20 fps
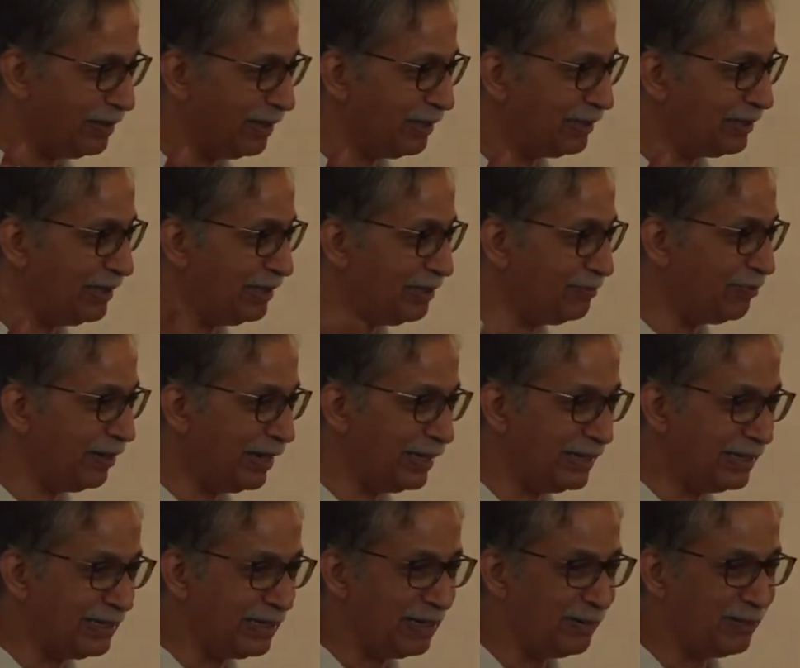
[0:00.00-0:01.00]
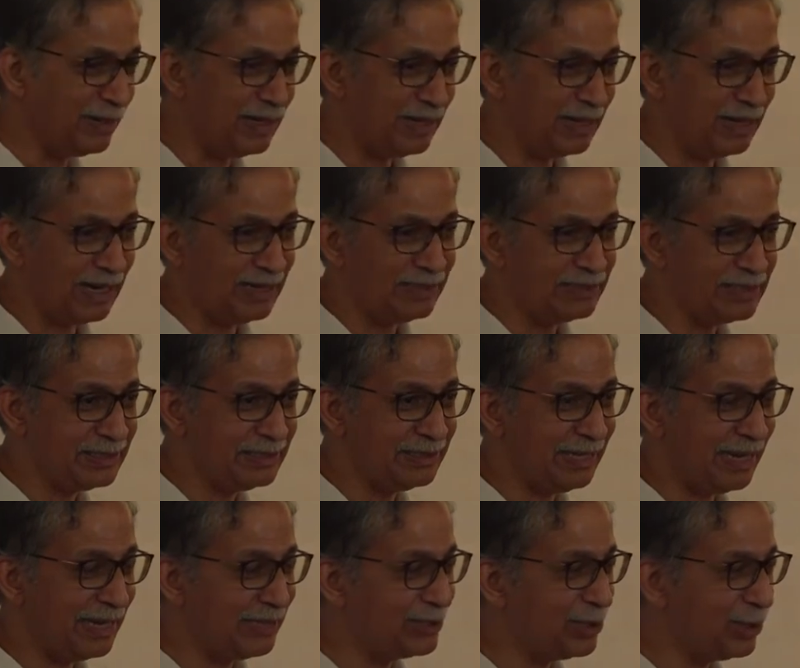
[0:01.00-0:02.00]
that in finite element analysis,
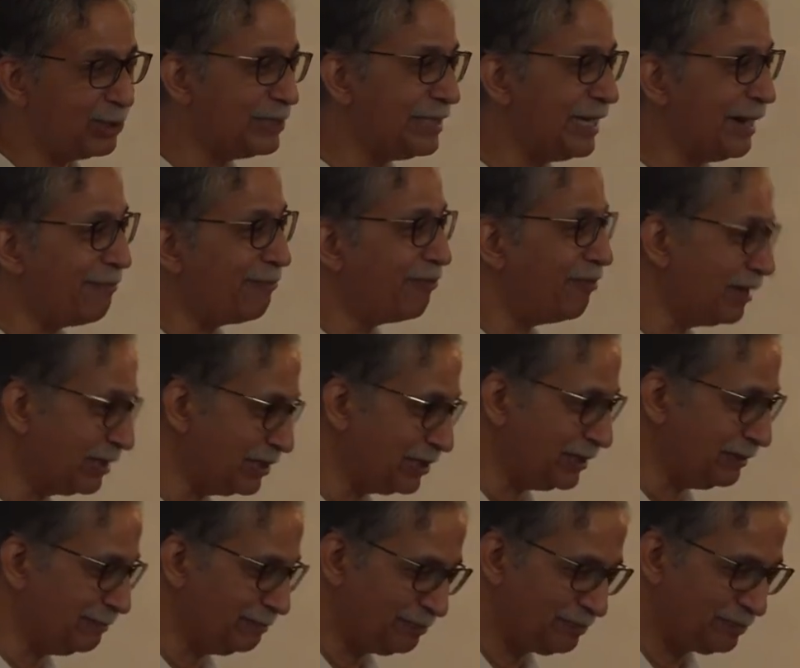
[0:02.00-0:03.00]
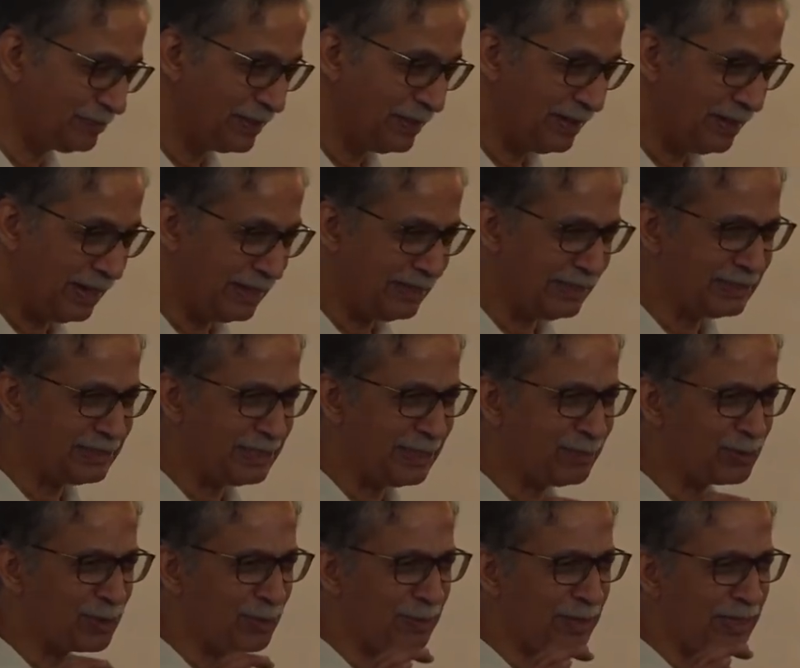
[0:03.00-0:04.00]
that's your shape function. And it
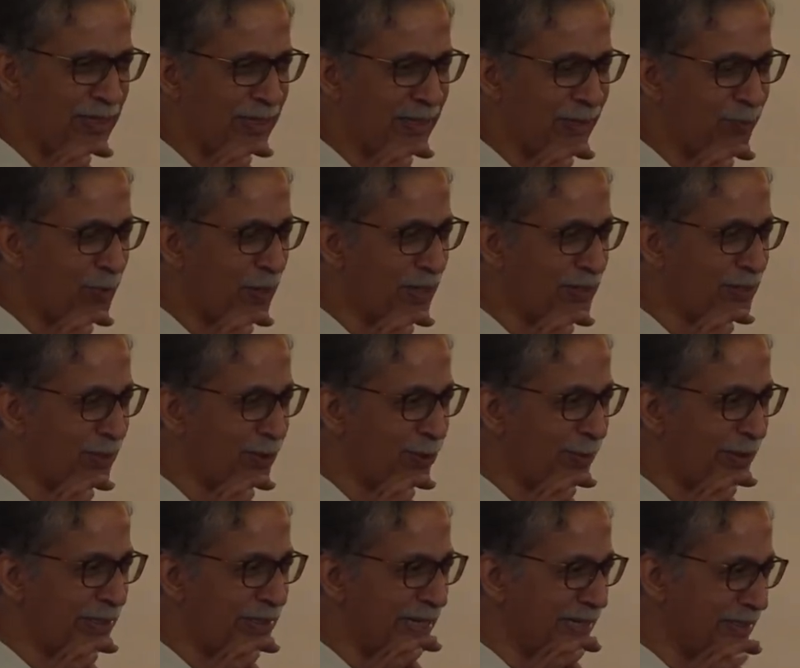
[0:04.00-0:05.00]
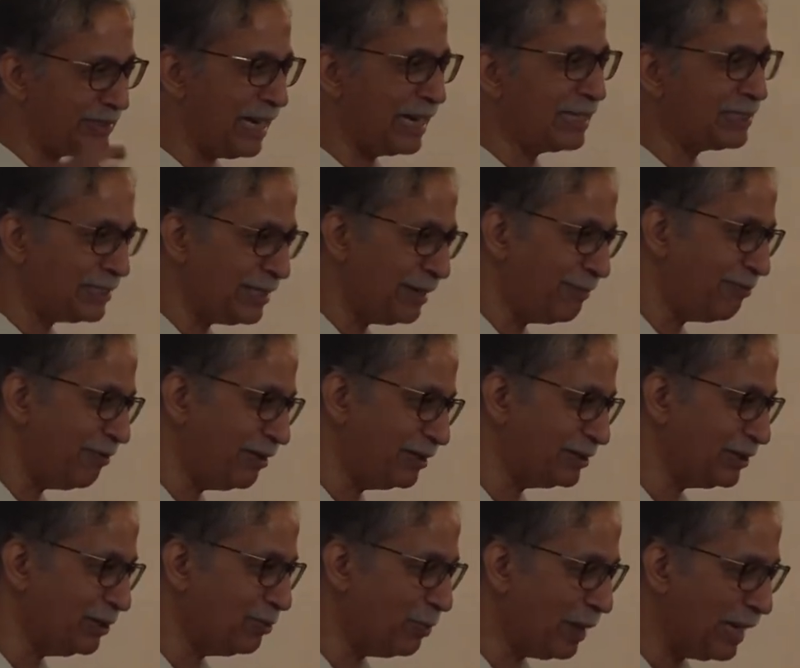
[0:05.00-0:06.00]
seems to be, it works out to be the exact shape
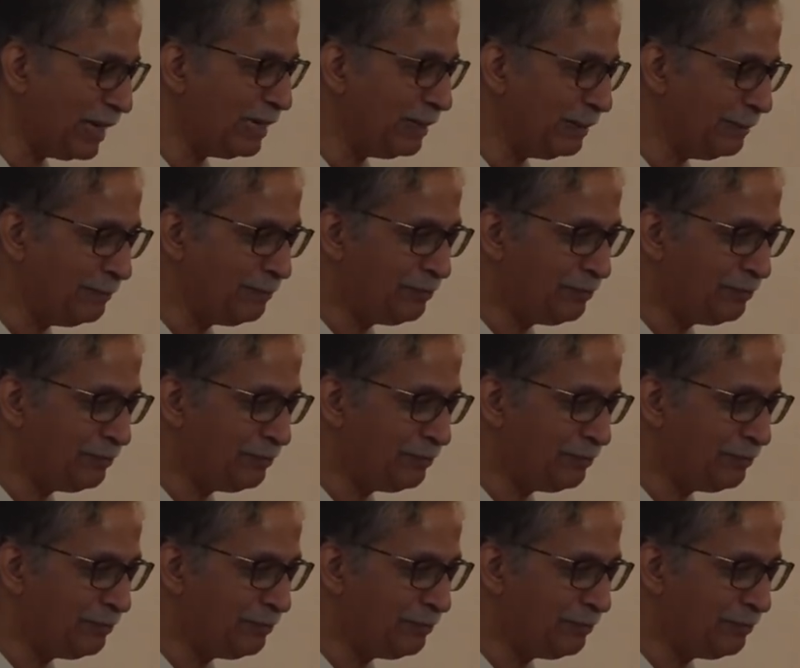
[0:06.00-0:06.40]
function. Why?